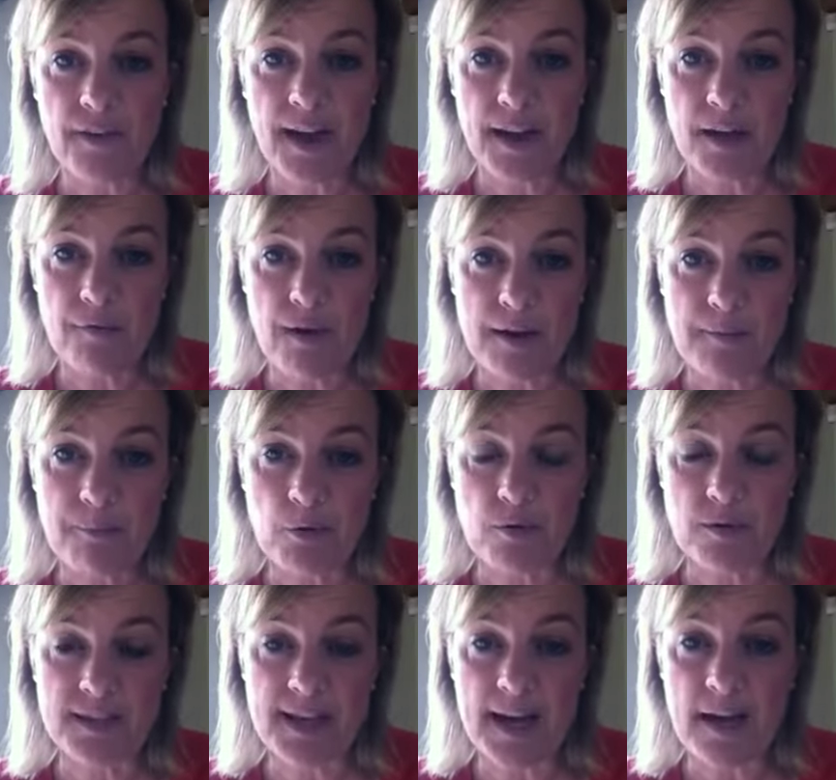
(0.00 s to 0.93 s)
Get your red
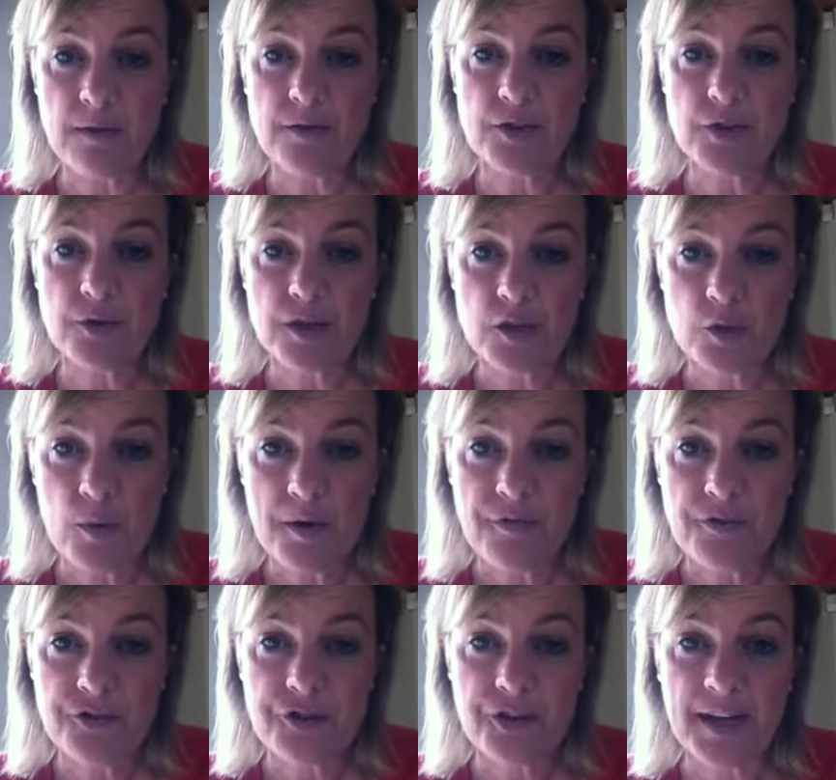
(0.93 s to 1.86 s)
books out, do the
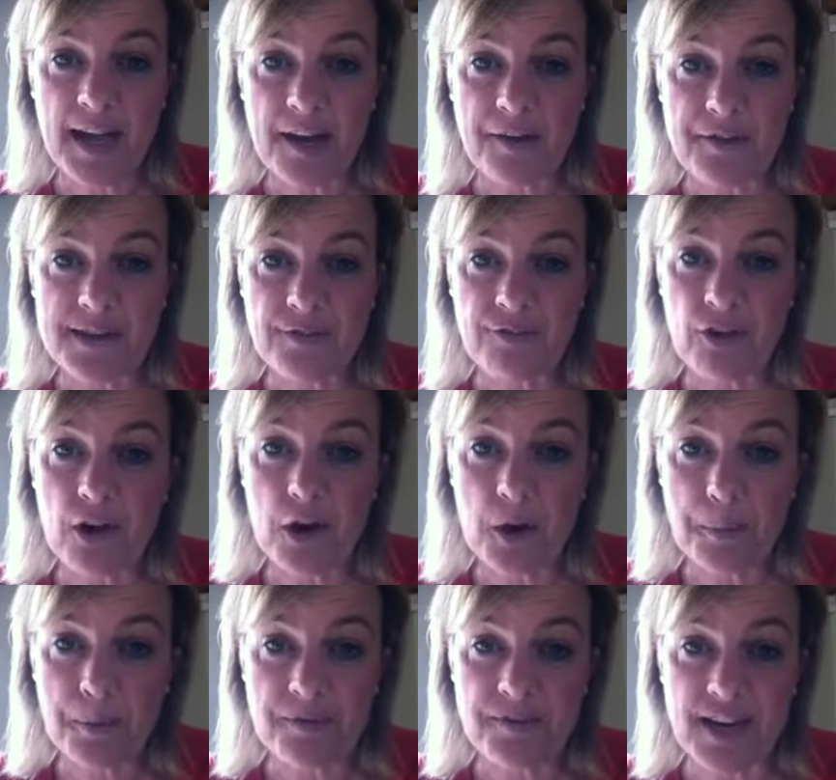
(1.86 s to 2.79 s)
1200 calories for a
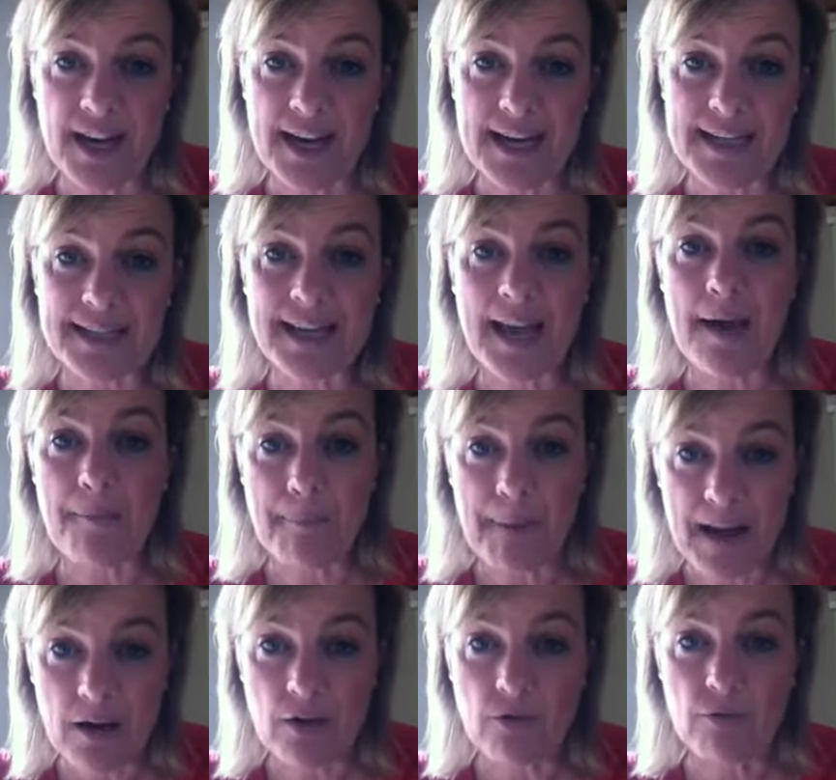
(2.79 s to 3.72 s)
couple of days, get
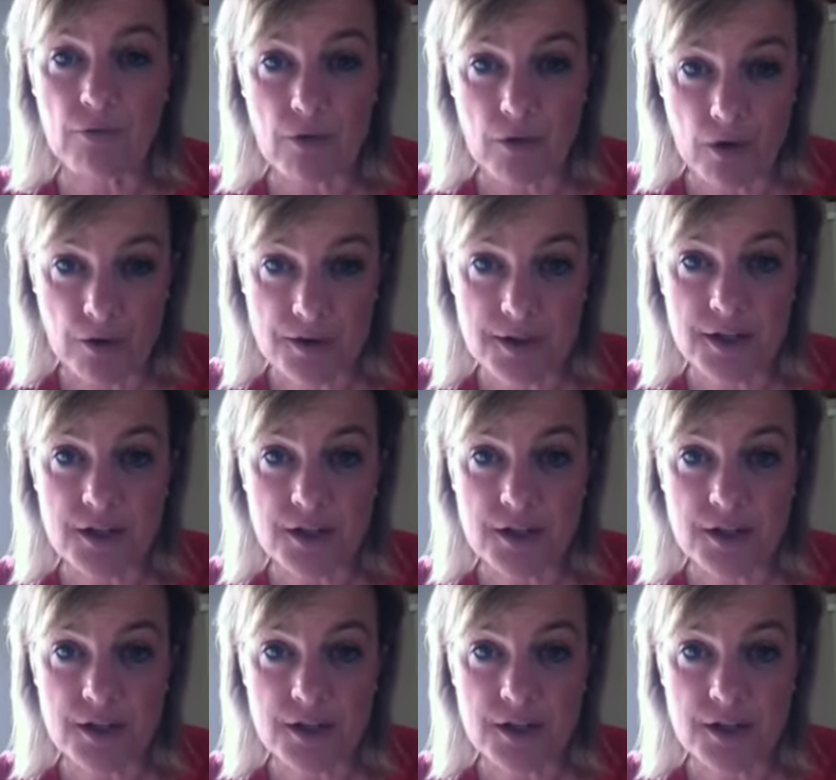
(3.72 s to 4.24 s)
back on